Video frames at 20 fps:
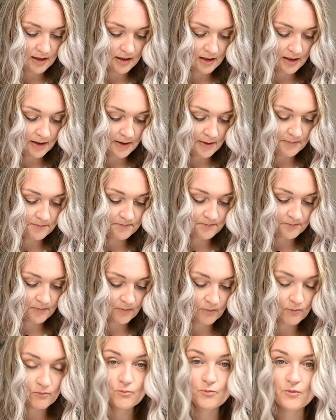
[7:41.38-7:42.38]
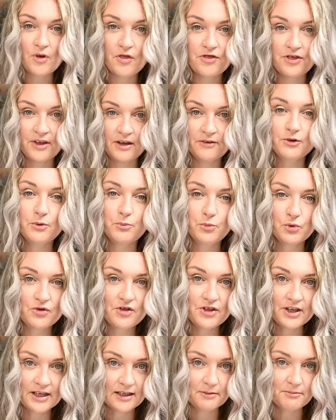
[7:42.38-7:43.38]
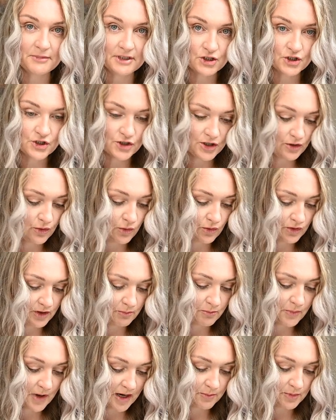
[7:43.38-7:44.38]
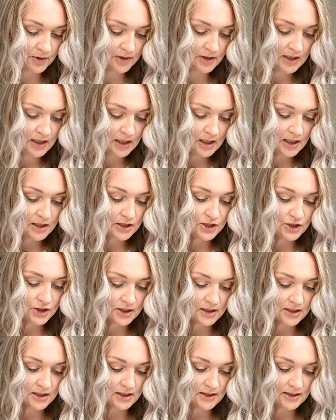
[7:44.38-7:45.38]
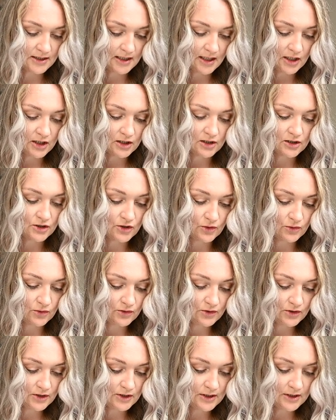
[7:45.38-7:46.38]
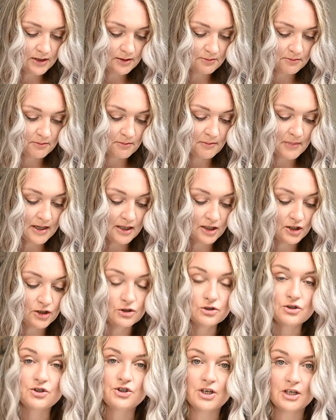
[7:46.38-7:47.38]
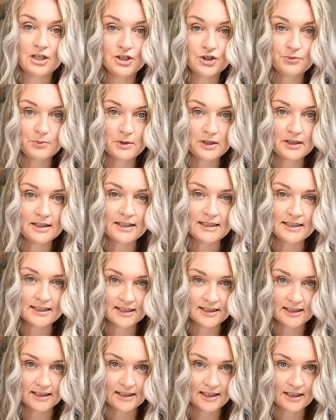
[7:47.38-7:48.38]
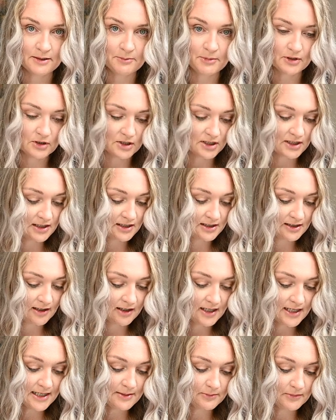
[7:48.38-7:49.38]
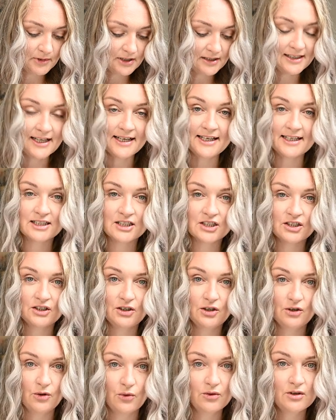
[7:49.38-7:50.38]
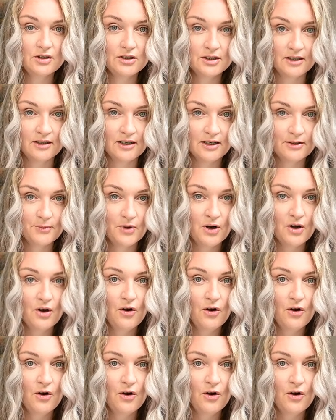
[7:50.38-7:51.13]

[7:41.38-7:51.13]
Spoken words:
if you put thicker mixture on the paper, just don't make your judgment instantly, because it takes a longer time